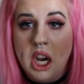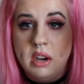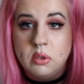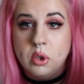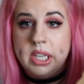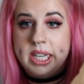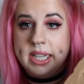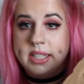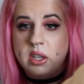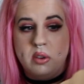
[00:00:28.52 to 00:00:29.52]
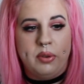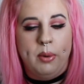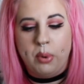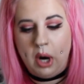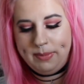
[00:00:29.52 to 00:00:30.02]
of goodies
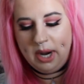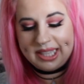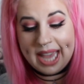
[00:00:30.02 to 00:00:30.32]
from Primark.